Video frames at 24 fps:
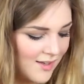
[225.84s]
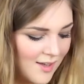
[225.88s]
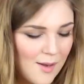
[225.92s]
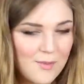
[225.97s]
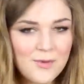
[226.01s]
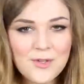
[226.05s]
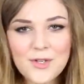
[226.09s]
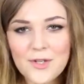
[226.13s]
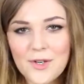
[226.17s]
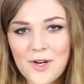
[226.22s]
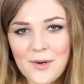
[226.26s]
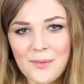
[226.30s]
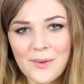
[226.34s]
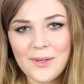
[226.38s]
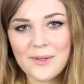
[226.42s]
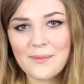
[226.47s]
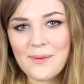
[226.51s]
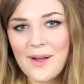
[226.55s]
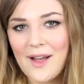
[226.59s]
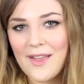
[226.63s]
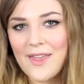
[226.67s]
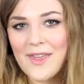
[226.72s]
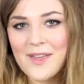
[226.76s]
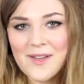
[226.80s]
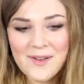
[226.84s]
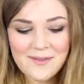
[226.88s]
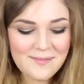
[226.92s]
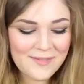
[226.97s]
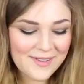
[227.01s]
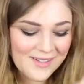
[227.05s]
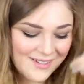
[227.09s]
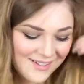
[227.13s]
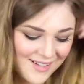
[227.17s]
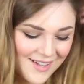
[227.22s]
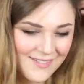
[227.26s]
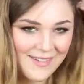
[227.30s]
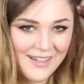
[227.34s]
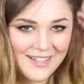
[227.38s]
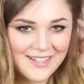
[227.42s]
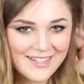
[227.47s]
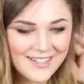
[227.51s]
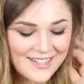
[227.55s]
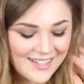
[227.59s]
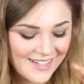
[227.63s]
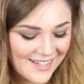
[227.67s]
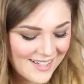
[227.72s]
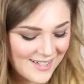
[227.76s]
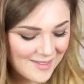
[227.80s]
I'm sure I will wear them
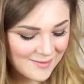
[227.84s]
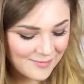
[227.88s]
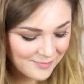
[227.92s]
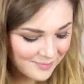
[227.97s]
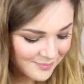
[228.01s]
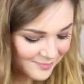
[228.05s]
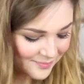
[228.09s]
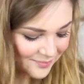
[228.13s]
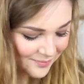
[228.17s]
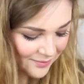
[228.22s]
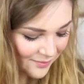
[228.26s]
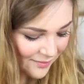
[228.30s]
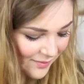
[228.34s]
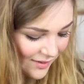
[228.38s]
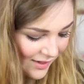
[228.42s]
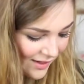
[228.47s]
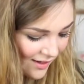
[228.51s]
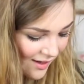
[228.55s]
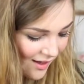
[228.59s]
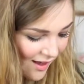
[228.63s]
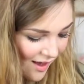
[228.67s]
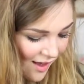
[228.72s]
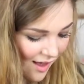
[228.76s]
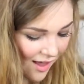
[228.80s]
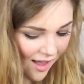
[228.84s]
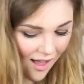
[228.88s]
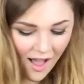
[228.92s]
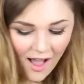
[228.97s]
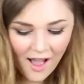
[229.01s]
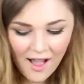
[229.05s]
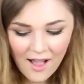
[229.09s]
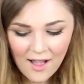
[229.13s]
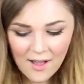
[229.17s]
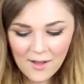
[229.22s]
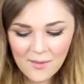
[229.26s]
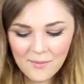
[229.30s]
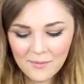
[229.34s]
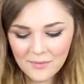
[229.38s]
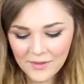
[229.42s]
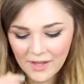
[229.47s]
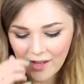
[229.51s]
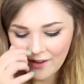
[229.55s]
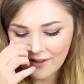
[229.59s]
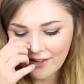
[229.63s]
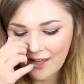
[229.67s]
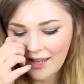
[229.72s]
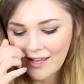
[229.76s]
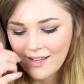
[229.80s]
eventually.
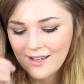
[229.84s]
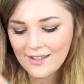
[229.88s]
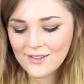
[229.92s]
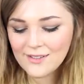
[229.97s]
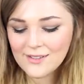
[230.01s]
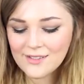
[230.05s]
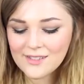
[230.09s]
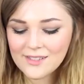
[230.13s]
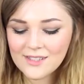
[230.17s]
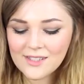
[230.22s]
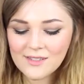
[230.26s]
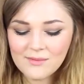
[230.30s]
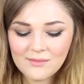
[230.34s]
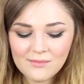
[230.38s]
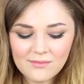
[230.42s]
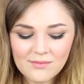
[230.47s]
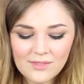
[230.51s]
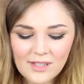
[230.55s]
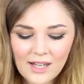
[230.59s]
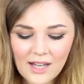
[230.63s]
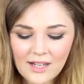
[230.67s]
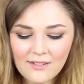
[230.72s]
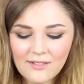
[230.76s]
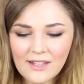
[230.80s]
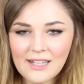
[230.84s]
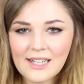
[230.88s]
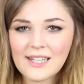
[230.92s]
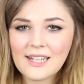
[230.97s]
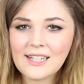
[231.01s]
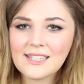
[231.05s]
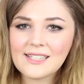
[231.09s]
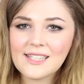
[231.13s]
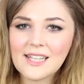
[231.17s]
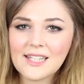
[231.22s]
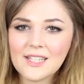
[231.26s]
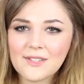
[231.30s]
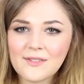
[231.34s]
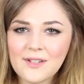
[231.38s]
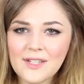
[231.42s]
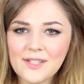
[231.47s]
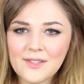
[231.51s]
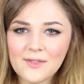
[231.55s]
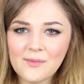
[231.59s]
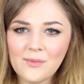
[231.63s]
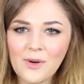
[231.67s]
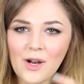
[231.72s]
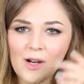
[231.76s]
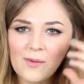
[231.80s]
Okay, I got some kind of like
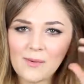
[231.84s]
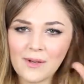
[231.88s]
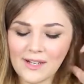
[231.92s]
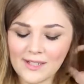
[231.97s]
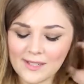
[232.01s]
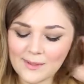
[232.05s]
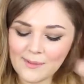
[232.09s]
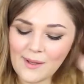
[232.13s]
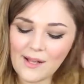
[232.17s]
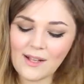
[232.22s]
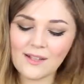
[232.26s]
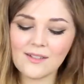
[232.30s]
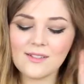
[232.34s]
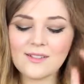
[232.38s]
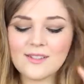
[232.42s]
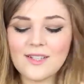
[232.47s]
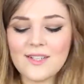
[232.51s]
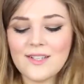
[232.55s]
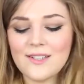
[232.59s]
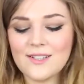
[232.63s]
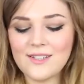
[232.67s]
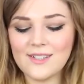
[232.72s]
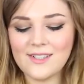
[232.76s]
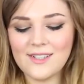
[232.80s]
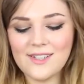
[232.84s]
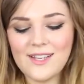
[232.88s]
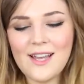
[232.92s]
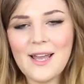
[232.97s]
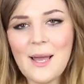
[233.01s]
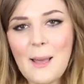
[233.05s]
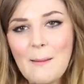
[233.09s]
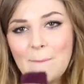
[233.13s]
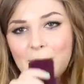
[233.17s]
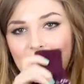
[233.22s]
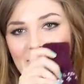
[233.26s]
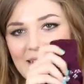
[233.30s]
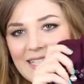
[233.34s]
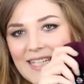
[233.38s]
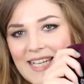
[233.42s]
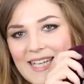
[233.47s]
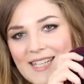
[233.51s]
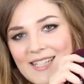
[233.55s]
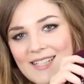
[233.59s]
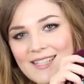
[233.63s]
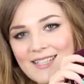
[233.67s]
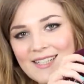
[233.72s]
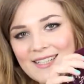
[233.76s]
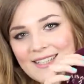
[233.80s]
accessories from Primark as well. So
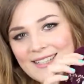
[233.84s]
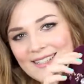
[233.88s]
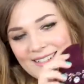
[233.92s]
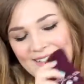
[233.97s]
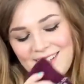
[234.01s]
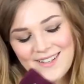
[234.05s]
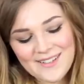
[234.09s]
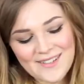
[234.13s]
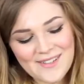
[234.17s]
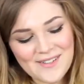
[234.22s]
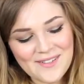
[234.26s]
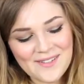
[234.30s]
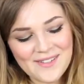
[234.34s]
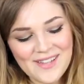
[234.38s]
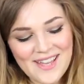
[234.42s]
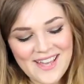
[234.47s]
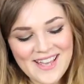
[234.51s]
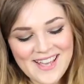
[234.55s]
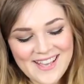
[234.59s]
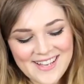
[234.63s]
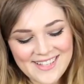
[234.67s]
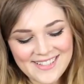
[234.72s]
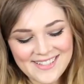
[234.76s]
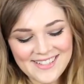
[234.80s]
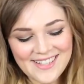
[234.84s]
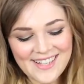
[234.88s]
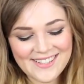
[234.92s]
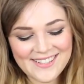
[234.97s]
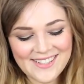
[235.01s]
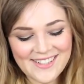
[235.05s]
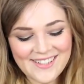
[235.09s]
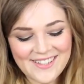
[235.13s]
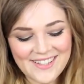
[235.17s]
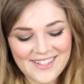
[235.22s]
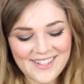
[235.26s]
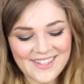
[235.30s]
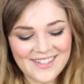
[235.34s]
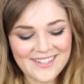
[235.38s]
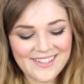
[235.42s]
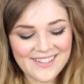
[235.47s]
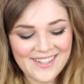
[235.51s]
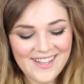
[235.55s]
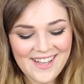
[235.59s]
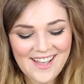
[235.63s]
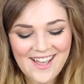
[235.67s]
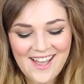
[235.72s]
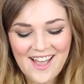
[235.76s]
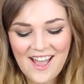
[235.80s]
mittens, I got these, they're so cute,
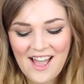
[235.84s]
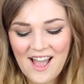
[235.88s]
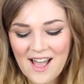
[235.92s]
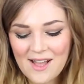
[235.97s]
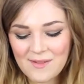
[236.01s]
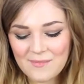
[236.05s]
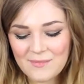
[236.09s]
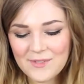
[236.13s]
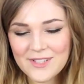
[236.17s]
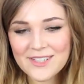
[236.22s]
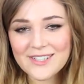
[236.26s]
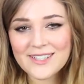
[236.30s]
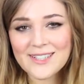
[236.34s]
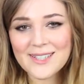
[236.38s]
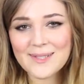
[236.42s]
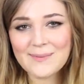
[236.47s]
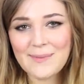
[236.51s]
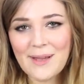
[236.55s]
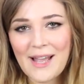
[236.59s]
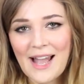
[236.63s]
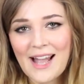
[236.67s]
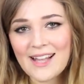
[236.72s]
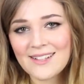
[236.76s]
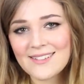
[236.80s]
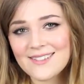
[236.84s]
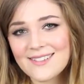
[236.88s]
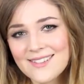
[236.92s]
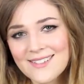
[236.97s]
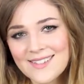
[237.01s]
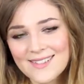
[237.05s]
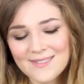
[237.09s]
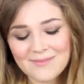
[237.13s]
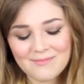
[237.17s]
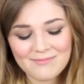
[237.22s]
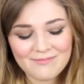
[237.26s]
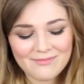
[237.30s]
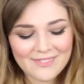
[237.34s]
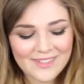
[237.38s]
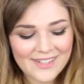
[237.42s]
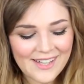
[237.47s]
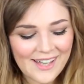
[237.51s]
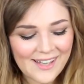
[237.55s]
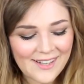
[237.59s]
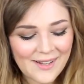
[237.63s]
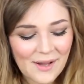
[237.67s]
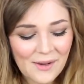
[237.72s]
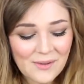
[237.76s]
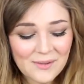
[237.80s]
just because my hands
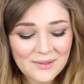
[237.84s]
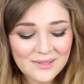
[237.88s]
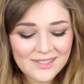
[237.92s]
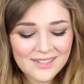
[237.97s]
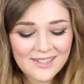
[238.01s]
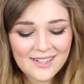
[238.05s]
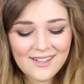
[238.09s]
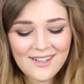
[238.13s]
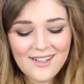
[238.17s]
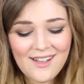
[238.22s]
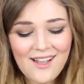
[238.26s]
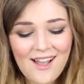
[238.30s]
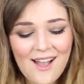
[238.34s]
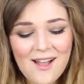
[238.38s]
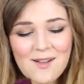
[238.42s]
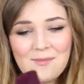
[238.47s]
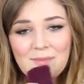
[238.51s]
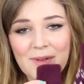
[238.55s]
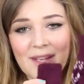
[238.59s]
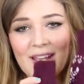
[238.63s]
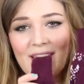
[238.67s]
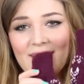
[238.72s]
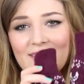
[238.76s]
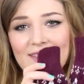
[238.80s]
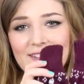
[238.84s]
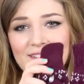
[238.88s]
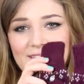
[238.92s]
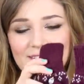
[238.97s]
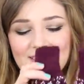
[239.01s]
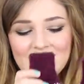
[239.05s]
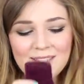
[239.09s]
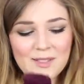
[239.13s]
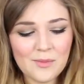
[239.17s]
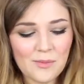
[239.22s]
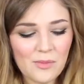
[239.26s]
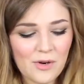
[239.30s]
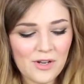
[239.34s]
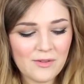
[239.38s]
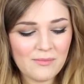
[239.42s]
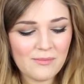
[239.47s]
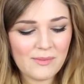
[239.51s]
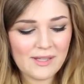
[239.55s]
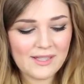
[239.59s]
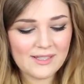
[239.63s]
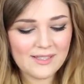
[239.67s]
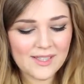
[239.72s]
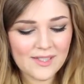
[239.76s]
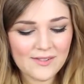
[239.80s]
get cold. But yeah, they're just little print
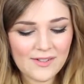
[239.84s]
mittens.